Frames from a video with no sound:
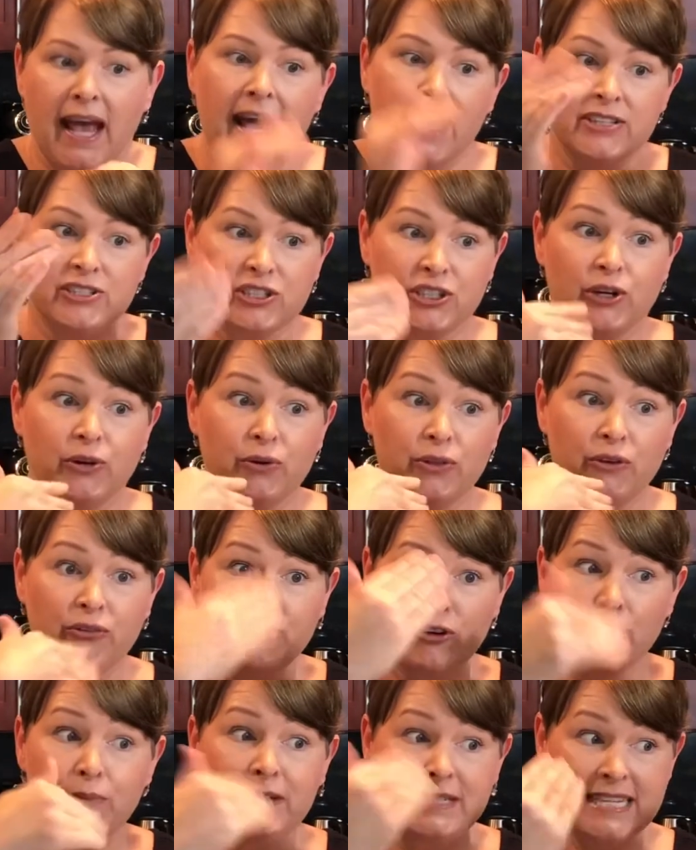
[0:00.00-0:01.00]
And so the
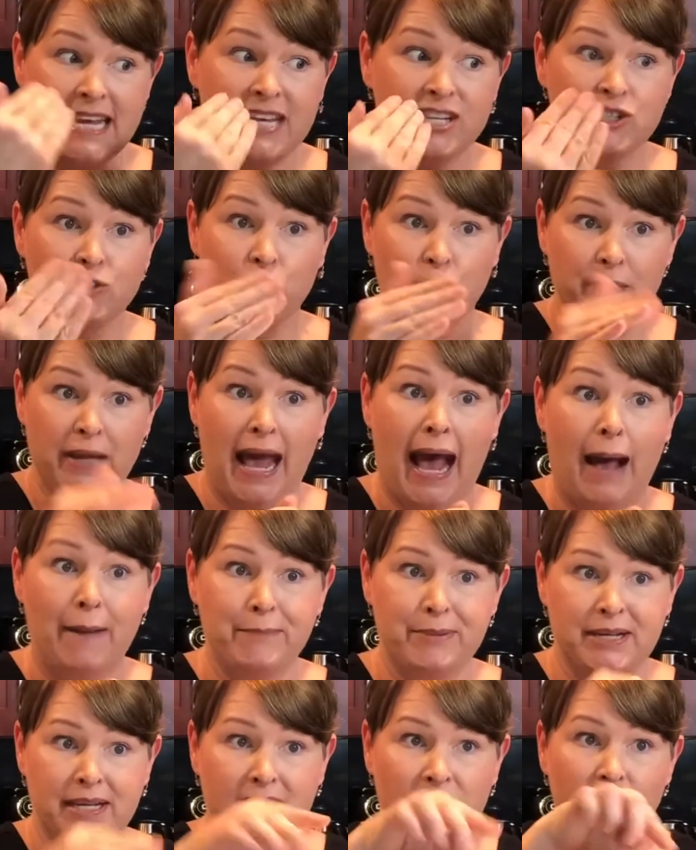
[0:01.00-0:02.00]
fermentation will be happening,